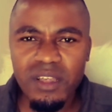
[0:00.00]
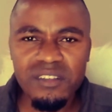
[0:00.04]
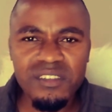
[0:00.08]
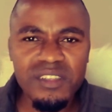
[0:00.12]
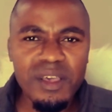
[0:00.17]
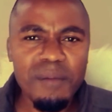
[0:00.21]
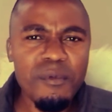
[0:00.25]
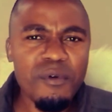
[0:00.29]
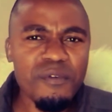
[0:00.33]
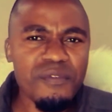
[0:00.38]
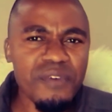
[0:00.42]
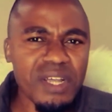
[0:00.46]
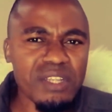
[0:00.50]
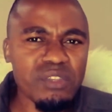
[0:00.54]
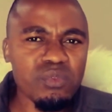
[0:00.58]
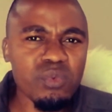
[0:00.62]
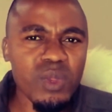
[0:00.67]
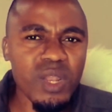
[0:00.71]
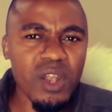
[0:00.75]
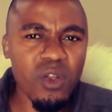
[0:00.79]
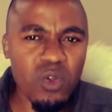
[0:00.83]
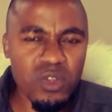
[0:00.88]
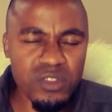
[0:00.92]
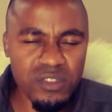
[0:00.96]
Some of us,
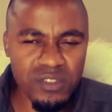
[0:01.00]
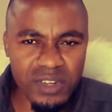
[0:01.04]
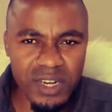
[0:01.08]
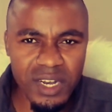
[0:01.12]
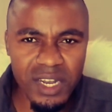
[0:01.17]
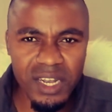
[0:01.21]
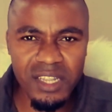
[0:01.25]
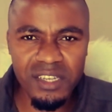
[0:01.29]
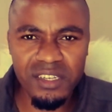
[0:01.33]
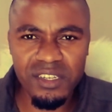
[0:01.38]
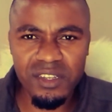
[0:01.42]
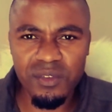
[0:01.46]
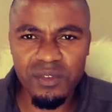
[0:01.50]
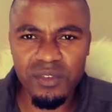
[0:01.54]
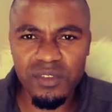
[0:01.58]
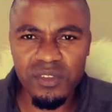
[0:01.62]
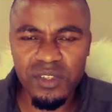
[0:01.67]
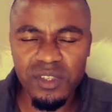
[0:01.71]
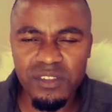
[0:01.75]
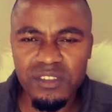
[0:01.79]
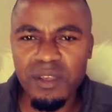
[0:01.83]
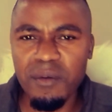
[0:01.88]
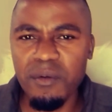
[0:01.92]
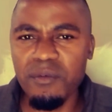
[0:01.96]
we lost
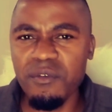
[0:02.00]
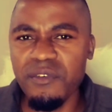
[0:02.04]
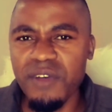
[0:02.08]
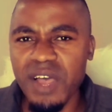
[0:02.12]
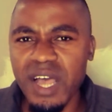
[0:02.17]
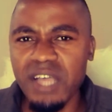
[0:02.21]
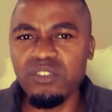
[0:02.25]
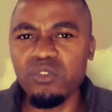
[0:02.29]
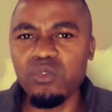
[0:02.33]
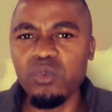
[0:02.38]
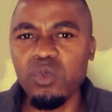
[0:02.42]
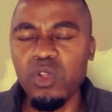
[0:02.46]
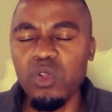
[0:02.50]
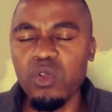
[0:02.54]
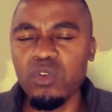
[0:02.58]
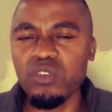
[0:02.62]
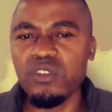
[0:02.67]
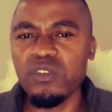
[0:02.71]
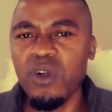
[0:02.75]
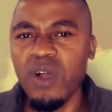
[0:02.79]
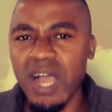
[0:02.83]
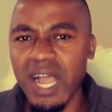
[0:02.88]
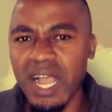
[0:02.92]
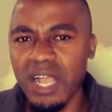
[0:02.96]
relatives. Some of us, we
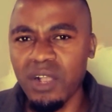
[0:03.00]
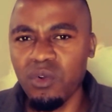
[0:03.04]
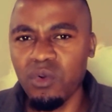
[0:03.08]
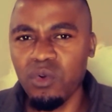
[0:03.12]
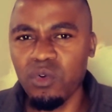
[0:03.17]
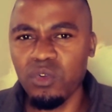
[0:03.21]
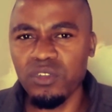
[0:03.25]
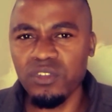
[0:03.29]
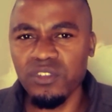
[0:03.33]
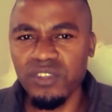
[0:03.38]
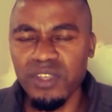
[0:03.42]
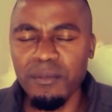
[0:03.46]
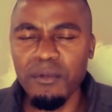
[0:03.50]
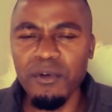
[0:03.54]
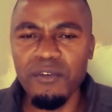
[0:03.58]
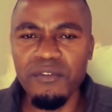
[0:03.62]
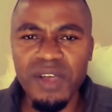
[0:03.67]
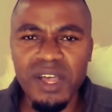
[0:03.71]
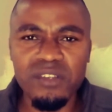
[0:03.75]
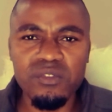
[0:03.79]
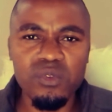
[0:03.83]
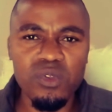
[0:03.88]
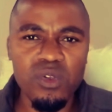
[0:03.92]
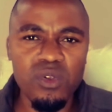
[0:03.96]
lost our uncles. Some of
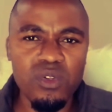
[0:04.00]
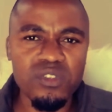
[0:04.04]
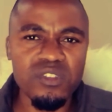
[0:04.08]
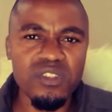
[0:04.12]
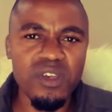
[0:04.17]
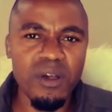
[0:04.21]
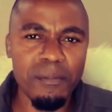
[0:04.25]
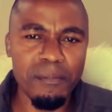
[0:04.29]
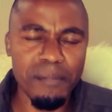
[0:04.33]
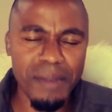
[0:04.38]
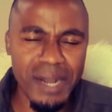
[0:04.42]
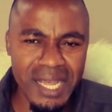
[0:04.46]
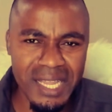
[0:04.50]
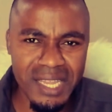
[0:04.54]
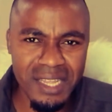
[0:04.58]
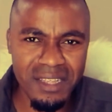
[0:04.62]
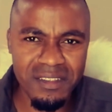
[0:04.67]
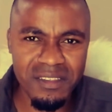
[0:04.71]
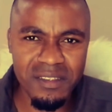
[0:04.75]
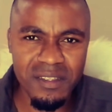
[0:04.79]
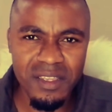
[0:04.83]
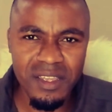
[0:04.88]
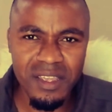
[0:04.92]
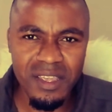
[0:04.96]
us, we lost our
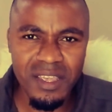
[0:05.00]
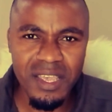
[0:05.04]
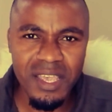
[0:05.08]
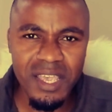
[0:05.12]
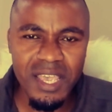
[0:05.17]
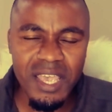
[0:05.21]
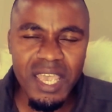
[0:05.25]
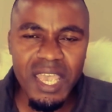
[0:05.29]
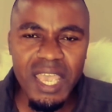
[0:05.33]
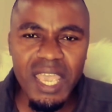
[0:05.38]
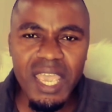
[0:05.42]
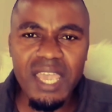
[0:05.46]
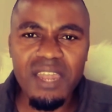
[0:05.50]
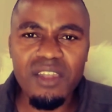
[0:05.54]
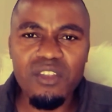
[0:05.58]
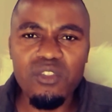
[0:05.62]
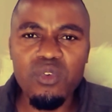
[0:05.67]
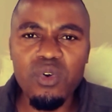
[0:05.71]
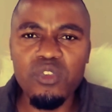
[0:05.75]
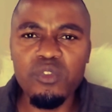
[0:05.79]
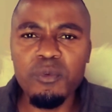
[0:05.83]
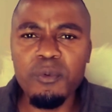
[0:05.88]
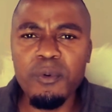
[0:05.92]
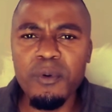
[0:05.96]
brothers.
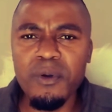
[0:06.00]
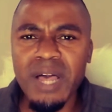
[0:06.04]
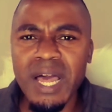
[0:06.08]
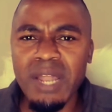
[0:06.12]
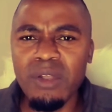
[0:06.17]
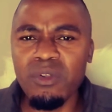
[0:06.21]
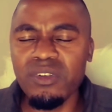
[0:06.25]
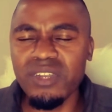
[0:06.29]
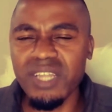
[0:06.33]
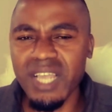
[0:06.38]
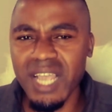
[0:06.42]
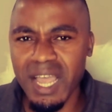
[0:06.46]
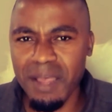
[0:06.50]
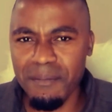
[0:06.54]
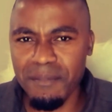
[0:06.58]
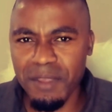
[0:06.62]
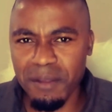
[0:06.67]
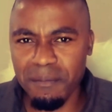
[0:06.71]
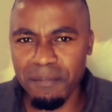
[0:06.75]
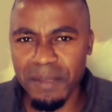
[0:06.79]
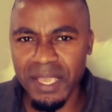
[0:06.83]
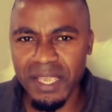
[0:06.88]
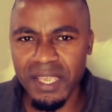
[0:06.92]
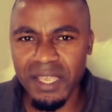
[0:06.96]
And those people are not
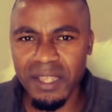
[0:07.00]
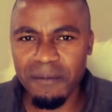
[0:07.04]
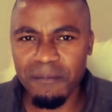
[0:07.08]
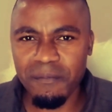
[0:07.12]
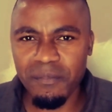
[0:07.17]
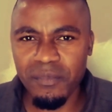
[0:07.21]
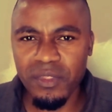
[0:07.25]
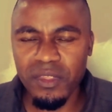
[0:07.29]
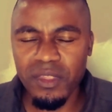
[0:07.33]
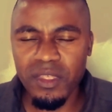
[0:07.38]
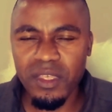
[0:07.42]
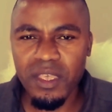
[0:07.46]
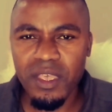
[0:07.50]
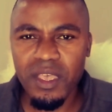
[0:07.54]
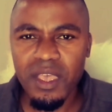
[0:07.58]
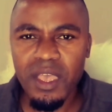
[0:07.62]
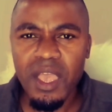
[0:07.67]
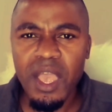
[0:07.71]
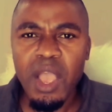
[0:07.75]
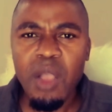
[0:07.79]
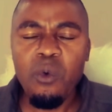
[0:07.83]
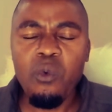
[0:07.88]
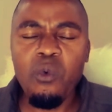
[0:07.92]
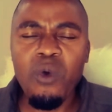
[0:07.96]
coming back.
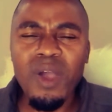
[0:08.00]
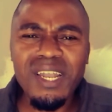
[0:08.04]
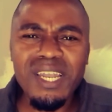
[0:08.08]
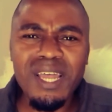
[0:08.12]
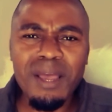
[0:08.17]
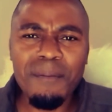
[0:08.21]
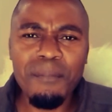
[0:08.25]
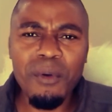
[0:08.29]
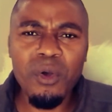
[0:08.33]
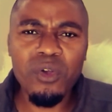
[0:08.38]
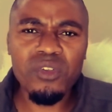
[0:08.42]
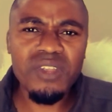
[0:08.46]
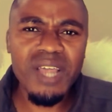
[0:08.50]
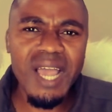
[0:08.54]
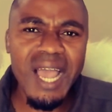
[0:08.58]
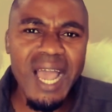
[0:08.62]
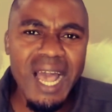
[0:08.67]
What about